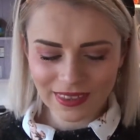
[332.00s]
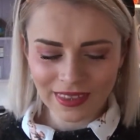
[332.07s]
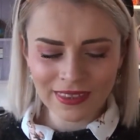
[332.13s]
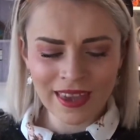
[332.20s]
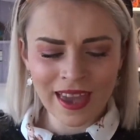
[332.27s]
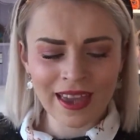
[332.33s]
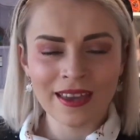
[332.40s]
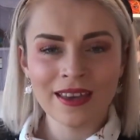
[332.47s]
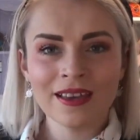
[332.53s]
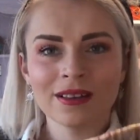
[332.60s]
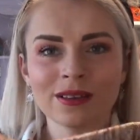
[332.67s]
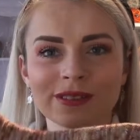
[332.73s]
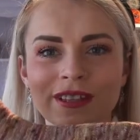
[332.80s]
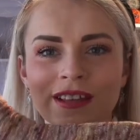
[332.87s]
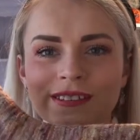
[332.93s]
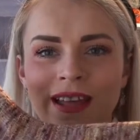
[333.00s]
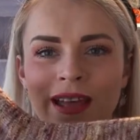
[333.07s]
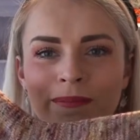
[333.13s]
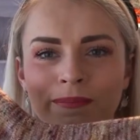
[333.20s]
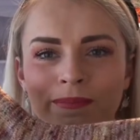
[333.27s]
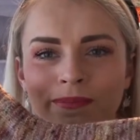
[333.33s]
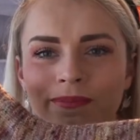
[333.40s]
Yeah, so that's
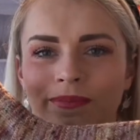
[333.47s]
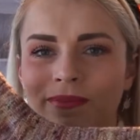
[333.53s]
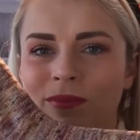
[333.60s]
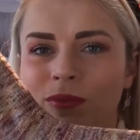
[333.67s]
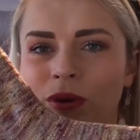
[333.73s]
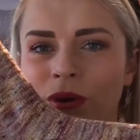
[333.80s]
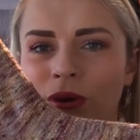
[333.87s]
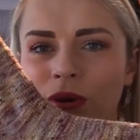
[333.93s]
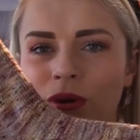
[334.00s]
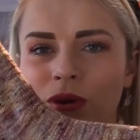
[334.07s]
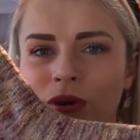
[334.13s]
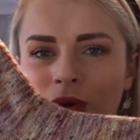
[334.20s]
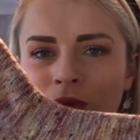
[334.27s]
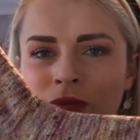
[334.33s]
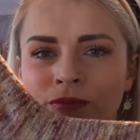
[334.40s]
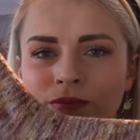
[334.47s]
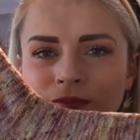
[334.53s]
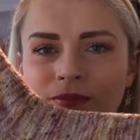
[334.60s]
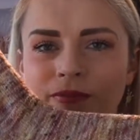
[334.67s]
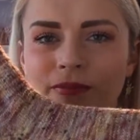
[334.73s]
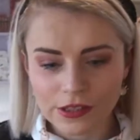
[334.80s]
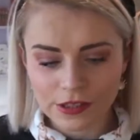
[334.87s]
them. Woo!
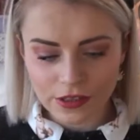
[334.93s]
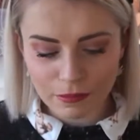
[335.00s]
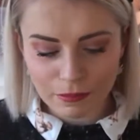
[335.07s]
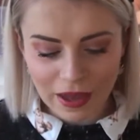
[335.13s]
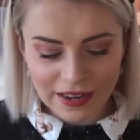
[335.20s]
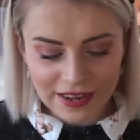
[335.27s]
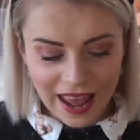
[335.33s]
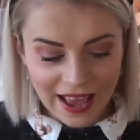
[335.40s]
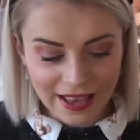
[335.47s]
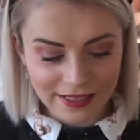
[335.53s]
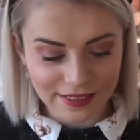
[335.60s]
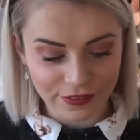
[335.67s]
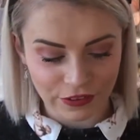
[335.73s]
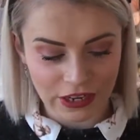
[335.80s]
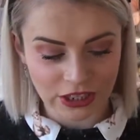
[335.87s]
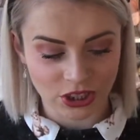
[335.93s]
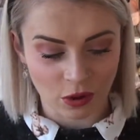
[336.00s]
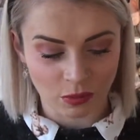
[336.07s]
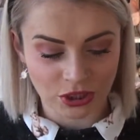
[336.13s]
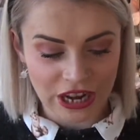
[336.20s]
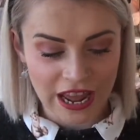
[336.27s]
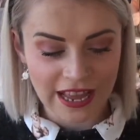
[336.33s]
So then my next finished
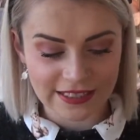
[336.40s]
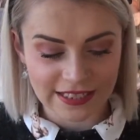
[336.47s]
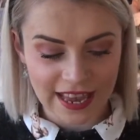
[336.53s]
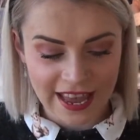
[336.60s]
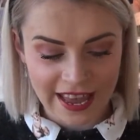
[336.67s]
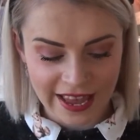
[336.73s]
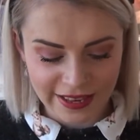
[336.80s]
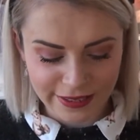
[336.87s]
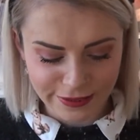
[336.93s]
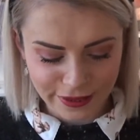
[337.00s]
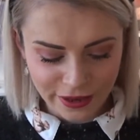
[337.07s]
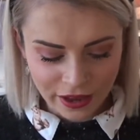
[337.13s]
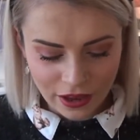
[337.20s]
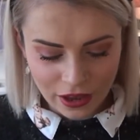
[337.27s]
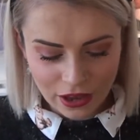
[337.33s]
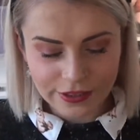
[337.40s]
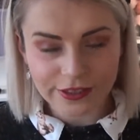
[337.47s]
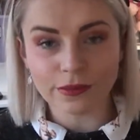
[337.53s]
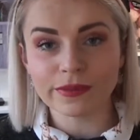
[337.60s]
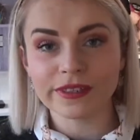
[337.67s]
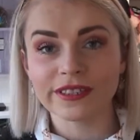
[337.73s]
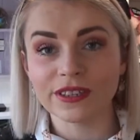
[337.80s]
object is
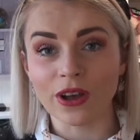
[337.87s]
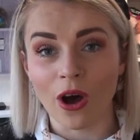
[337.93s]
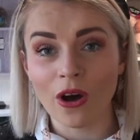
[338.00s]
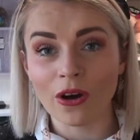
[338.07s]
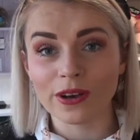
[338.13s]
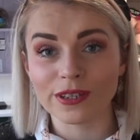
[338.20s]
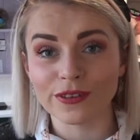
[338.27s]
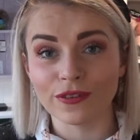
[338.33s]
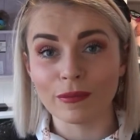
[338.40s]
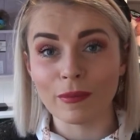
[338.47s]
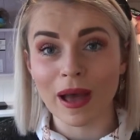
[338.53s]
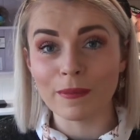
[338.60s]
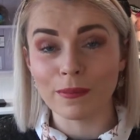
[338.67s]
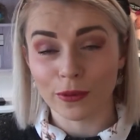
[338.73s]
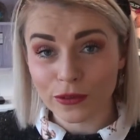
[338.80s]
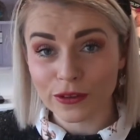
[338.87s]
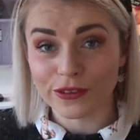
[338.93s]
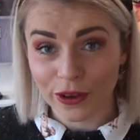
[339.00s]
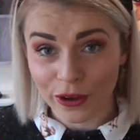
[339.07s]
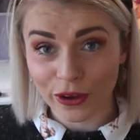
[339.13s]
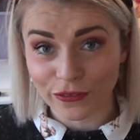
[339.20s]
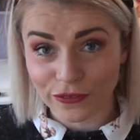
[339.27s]
some socks for my brother's
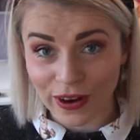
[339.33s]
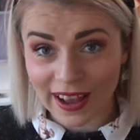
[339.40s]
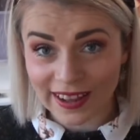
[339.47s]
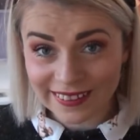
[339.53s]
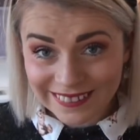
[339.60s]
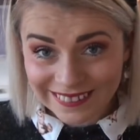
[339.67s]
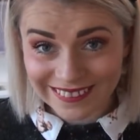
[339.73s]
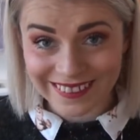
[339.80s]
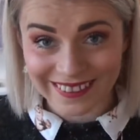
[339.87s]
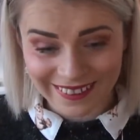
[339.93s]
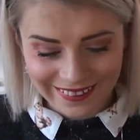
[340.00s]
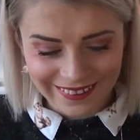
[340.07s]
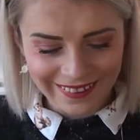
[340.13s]
girlfriend.